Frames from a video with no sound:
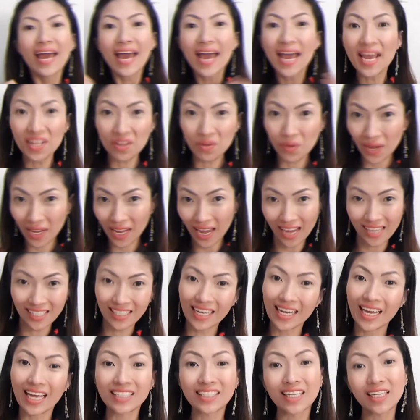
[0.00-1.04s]
Anyway guys,
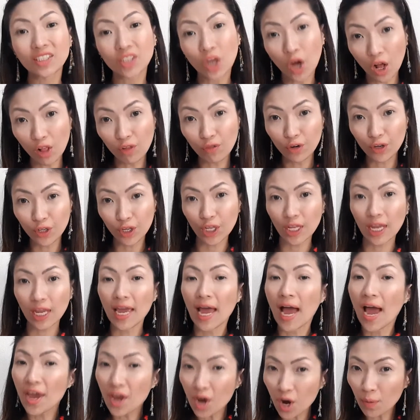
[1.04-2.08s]
I guess that's all for today.
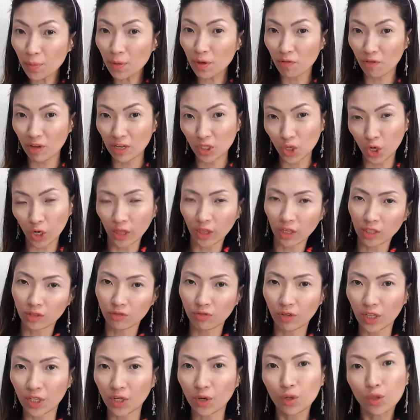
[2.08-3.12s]
I hope you've enjoyed this
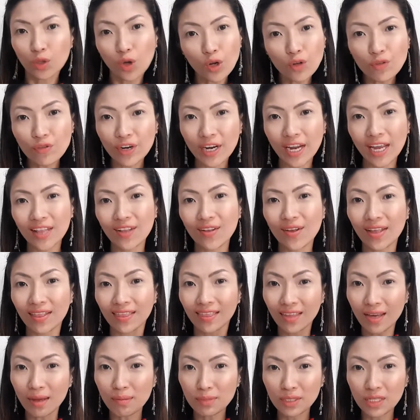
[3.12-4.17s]
video. Don't forget to hit
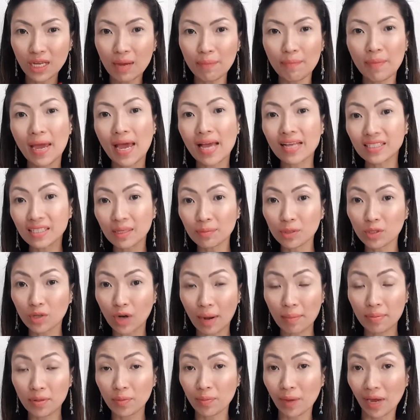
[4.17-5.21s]
thumbs up and
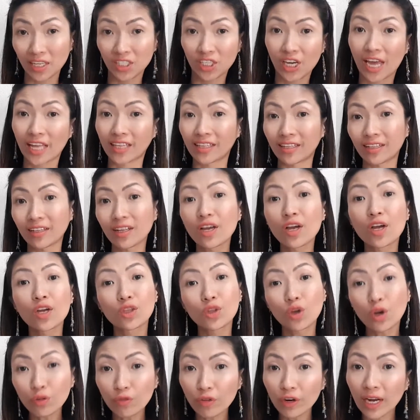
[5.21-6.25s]
subscribe to my channel.
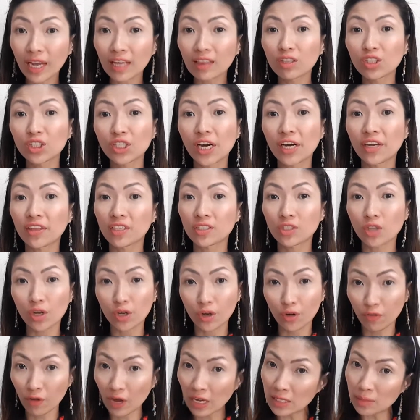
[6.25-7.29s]
Don't forget to share this on
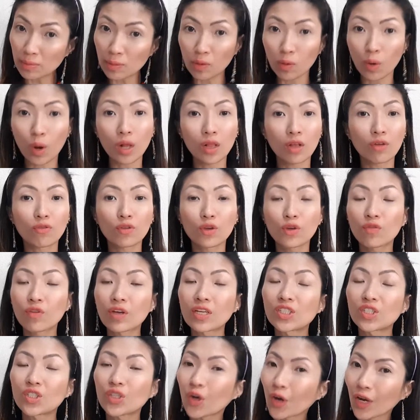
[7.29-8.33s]
your Facebook wall if you've
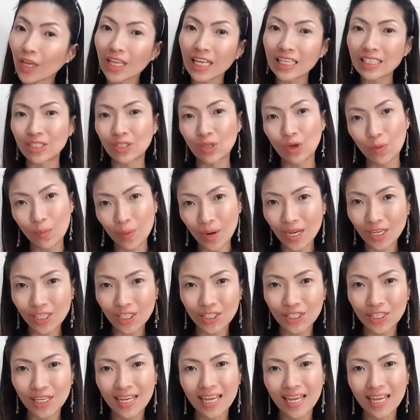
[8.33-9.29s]
enjoyed it so much.